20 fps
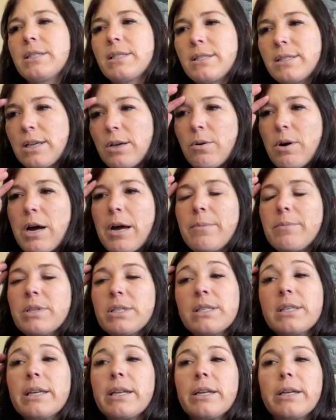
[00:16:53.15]
So I'm
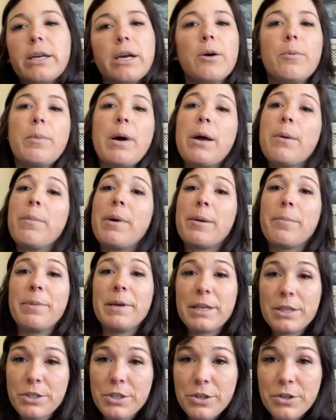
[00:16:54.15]
just gonna go by my
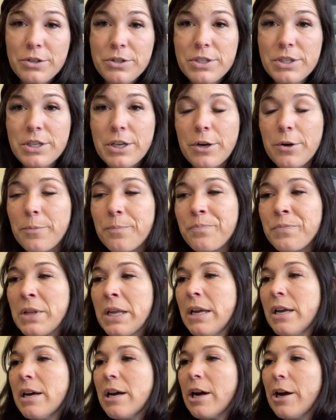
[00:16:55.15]
pictures. So
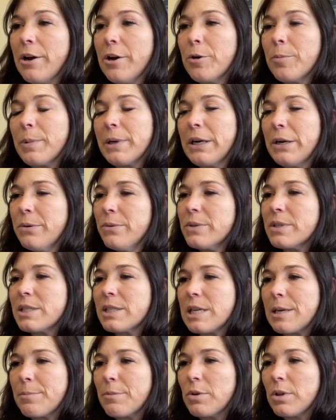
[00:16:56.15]
I hope I don't
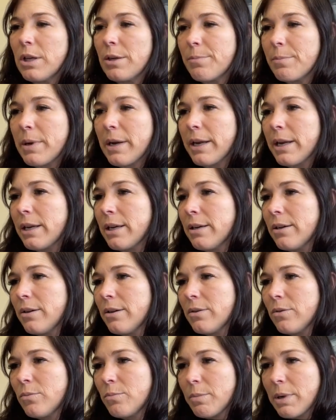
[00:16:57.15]
stumble on my,
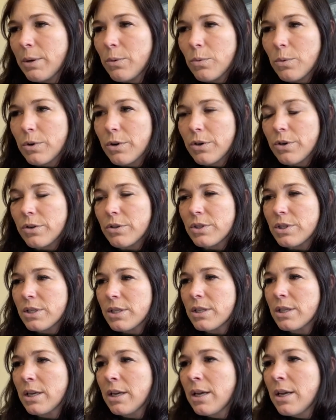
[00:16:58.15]
my
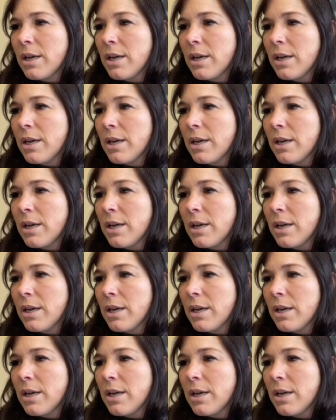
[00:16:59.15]
words